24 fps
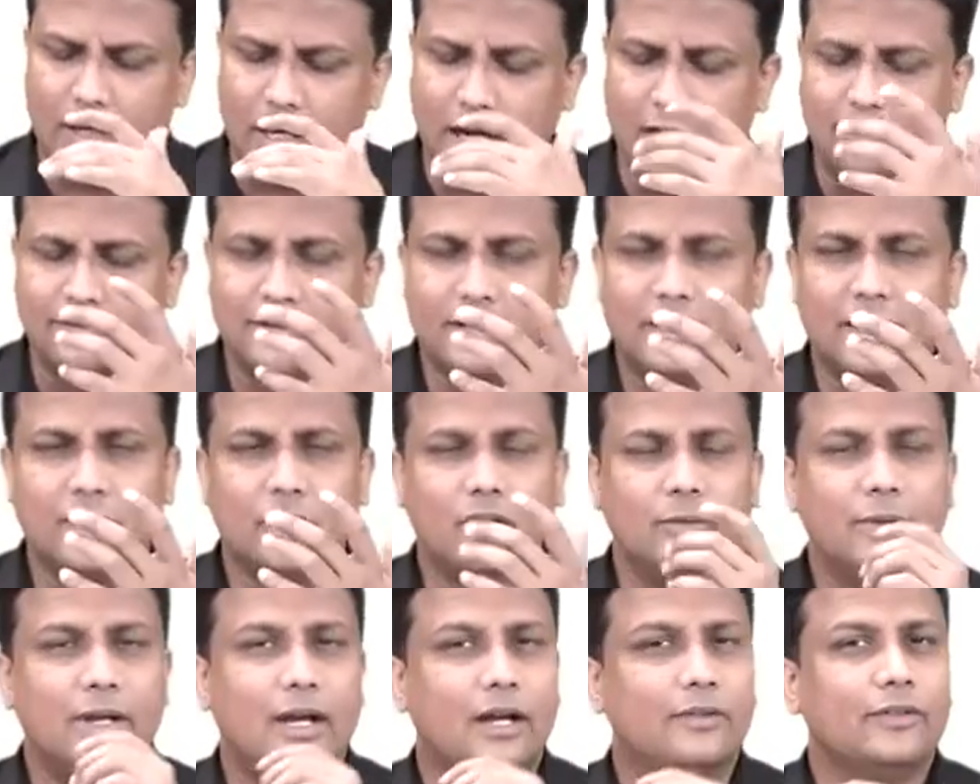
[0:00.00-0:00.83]
After that
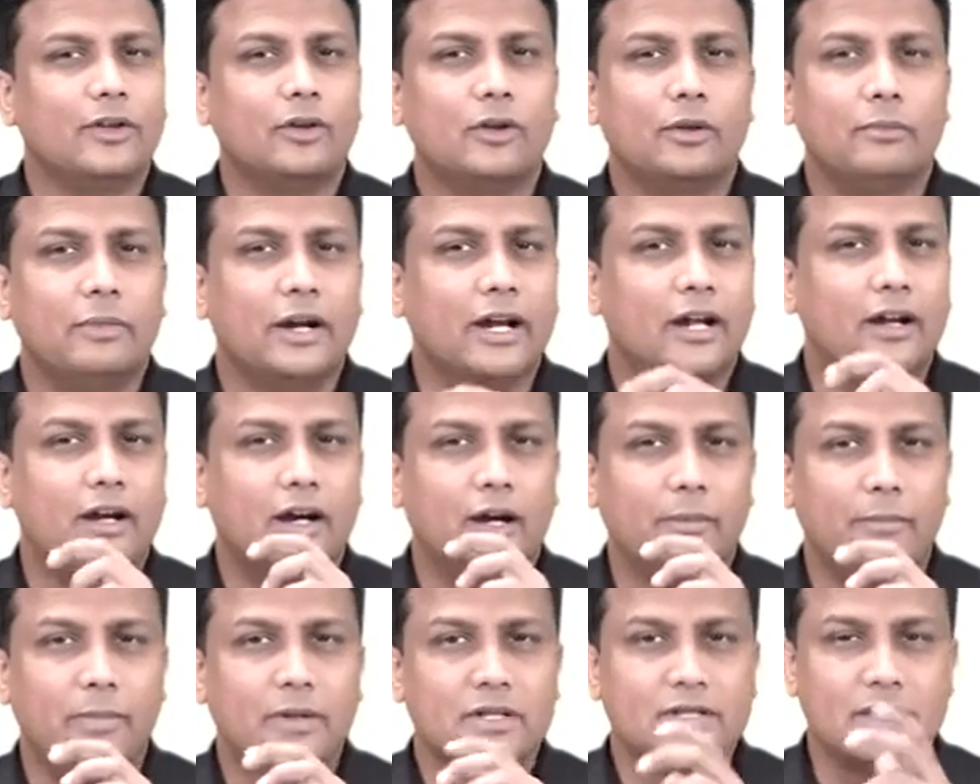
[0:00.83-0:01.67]
you will be having your
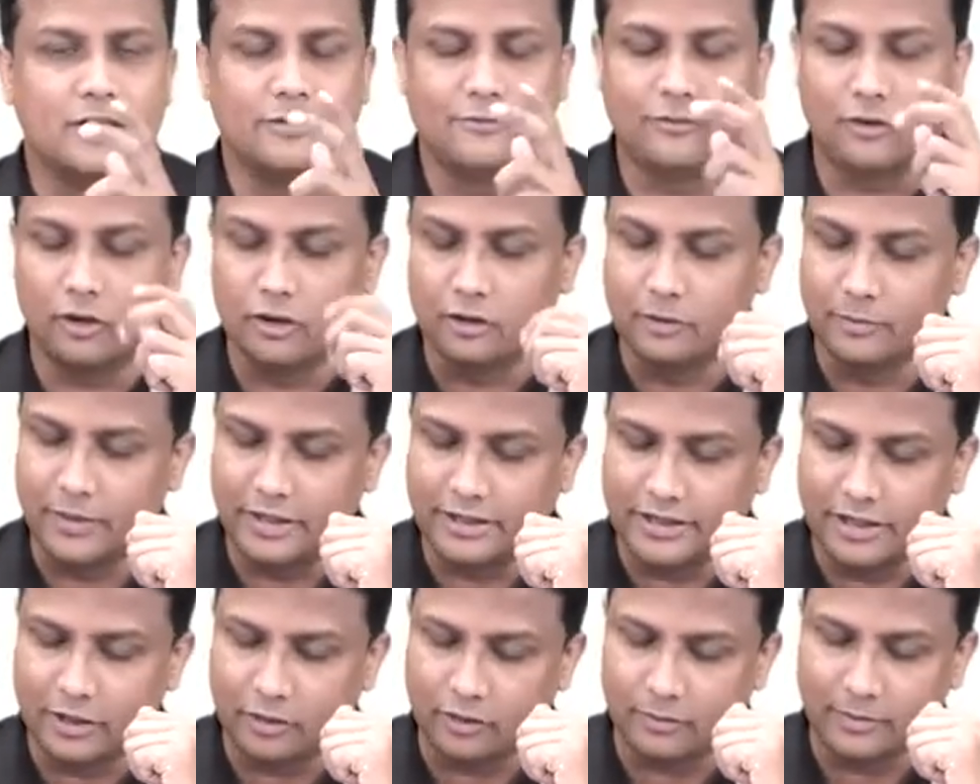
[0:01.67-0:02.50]
metacarpals and followed by
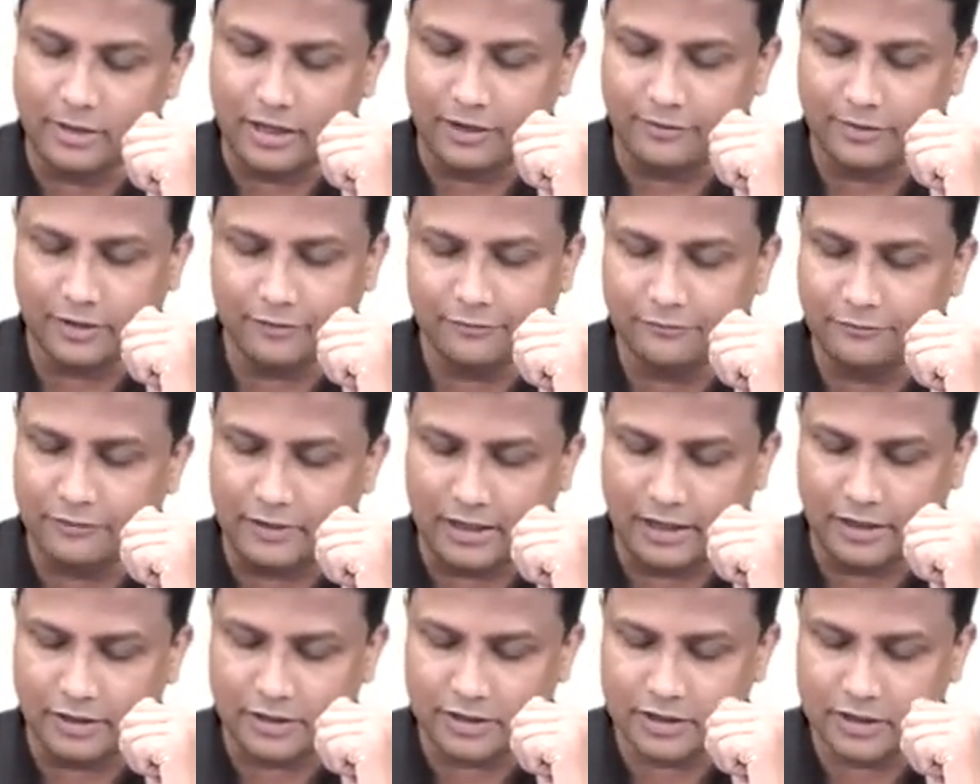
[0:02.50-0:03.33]
that you will be having
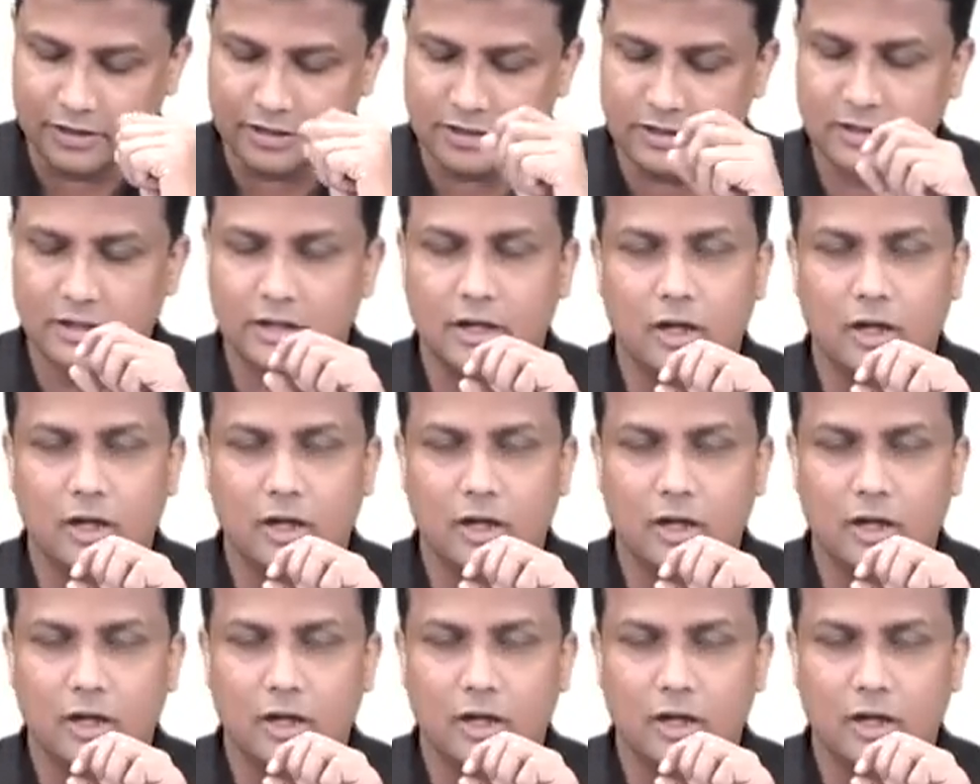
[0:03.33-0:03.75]
phalanges.